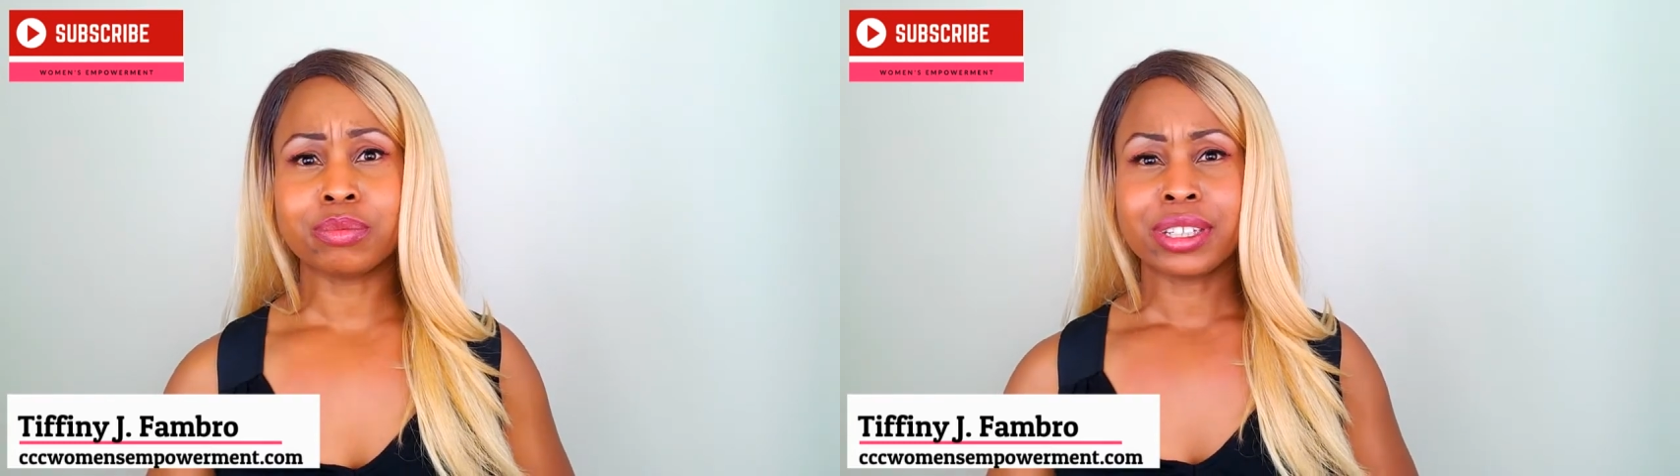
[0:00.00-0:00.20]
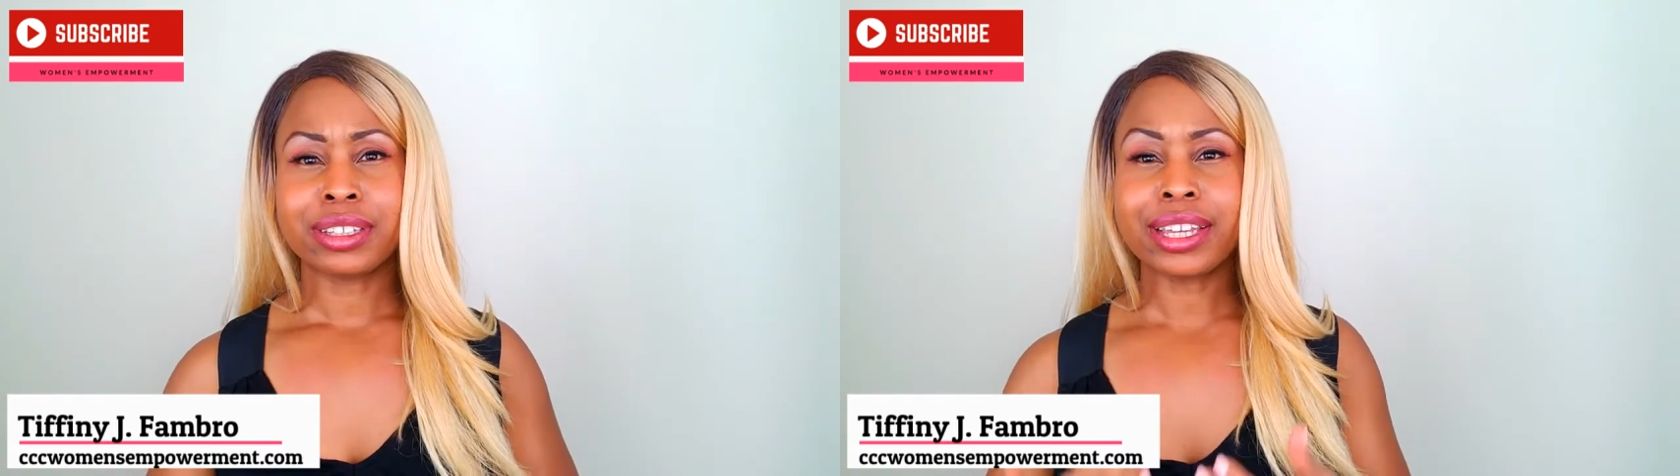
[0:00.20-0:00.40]

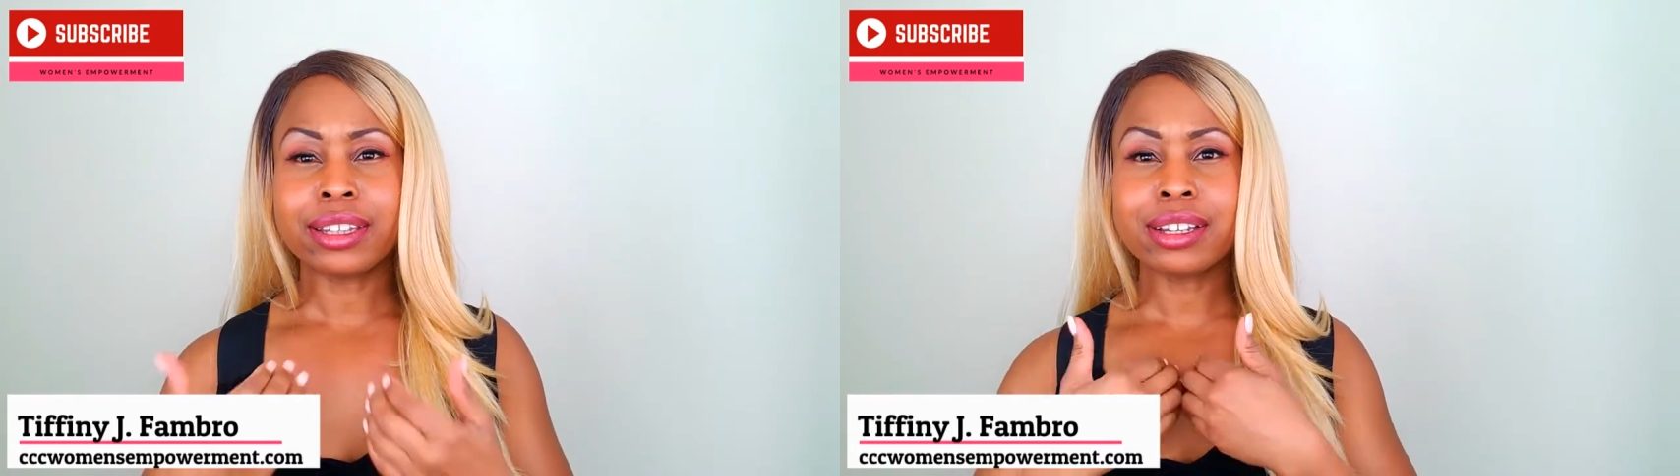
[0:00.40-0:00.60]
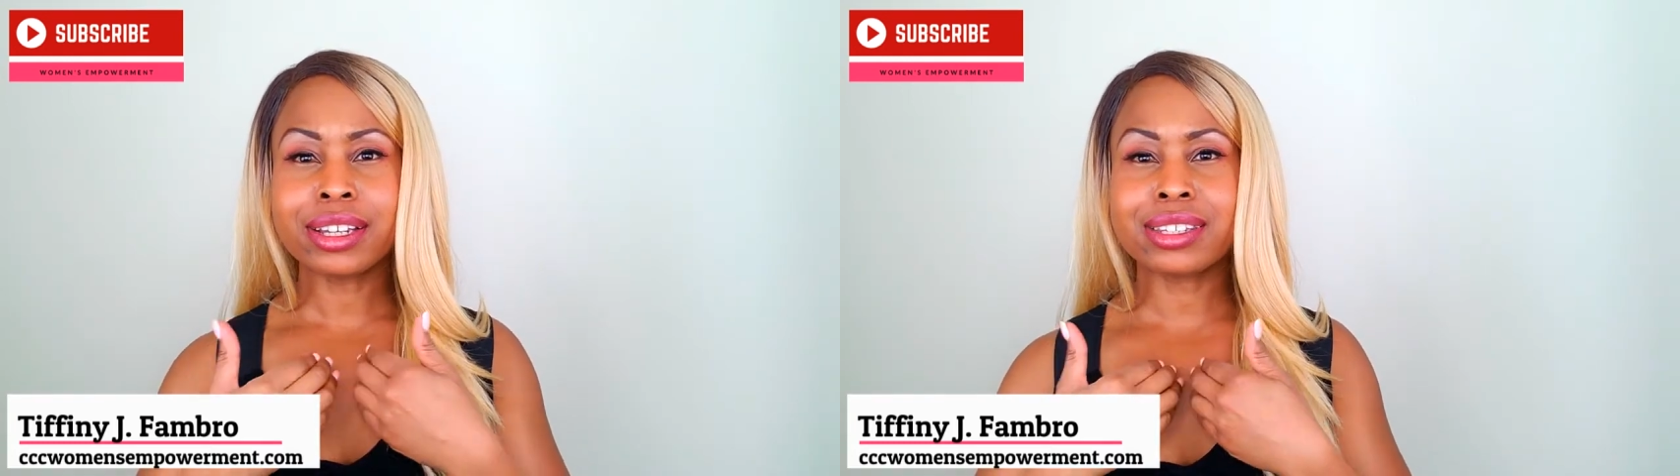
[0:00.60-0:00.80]
They
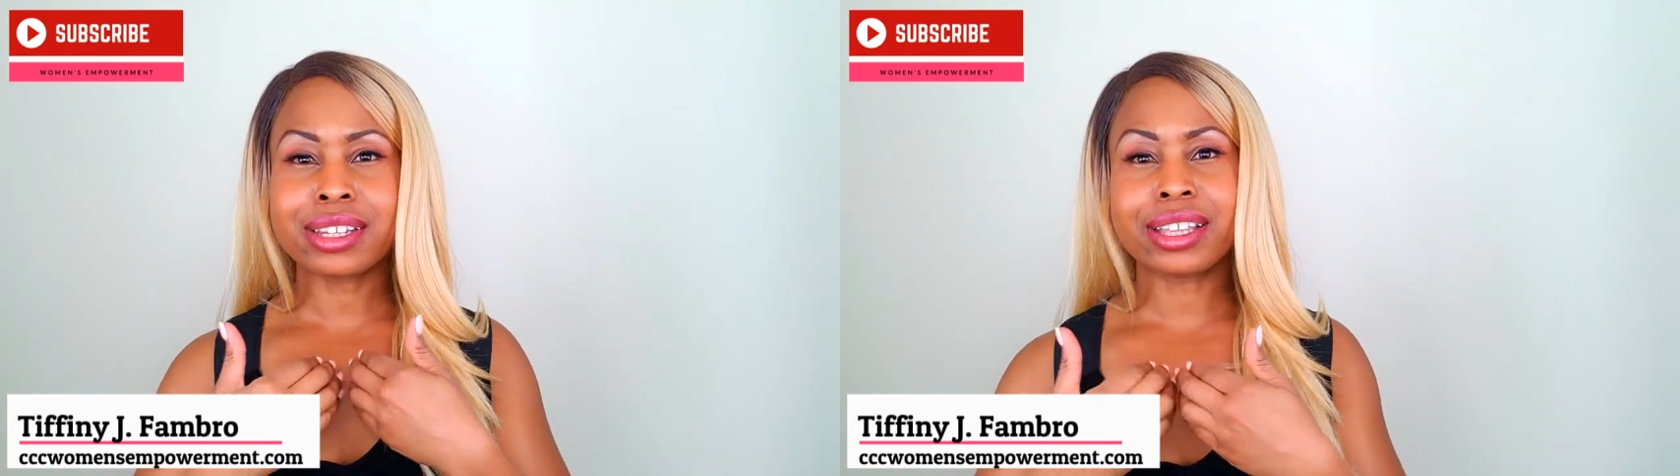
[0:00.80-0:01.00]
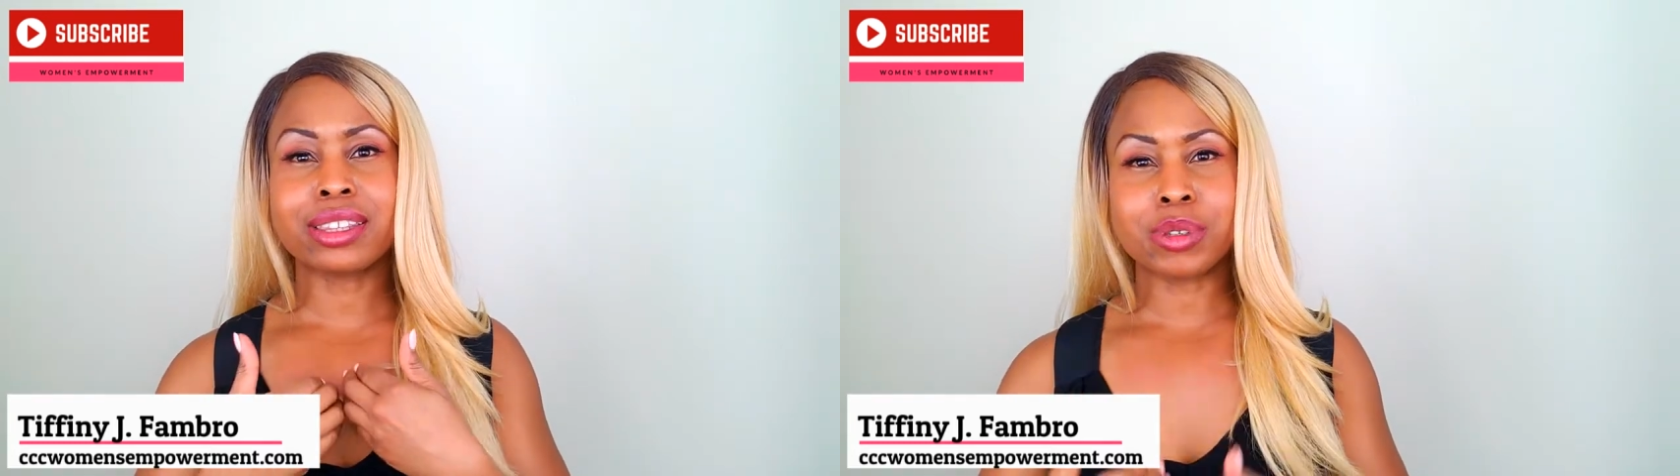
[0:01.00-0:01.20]
look
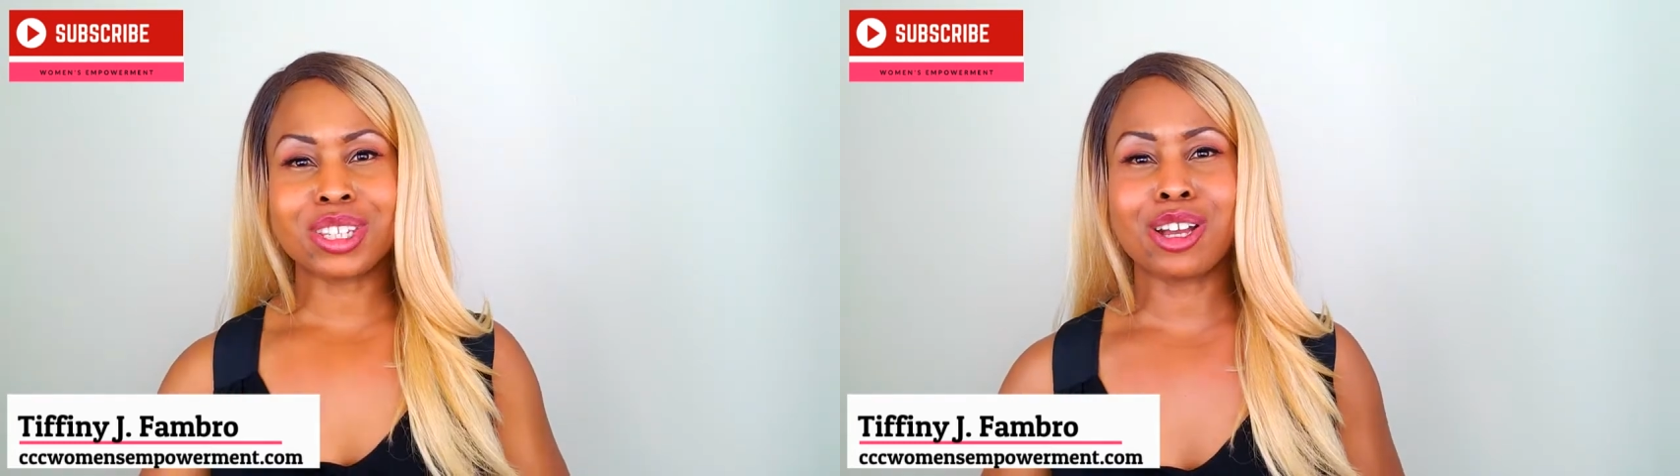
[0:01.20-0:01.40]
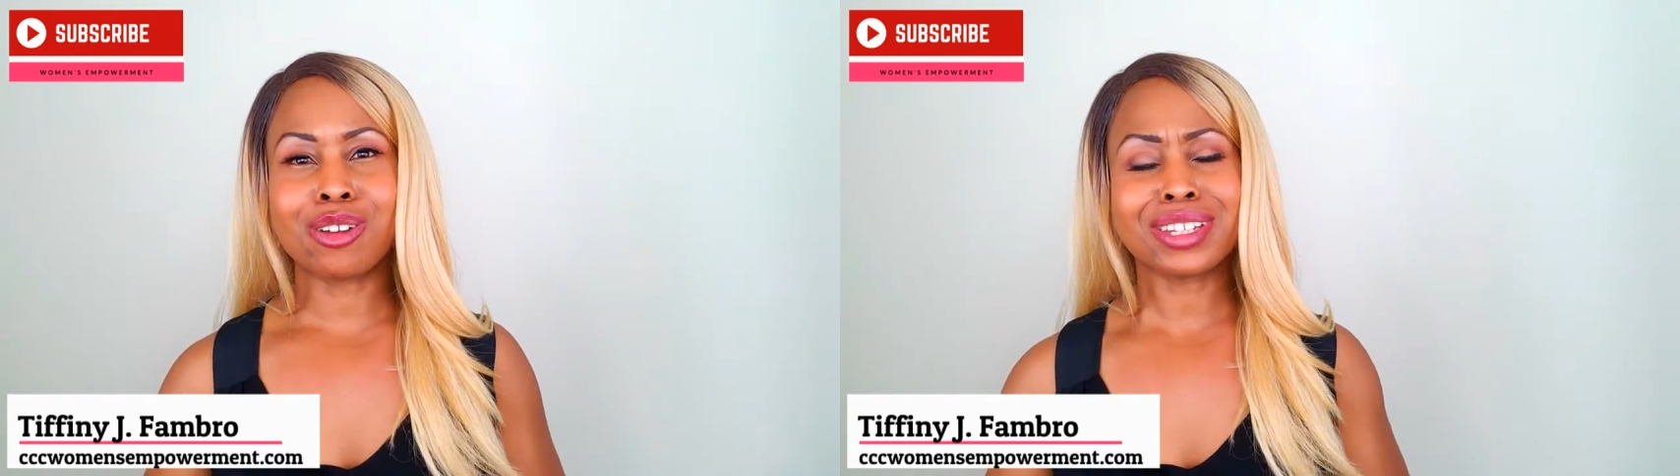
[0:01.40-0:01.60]
inside themselves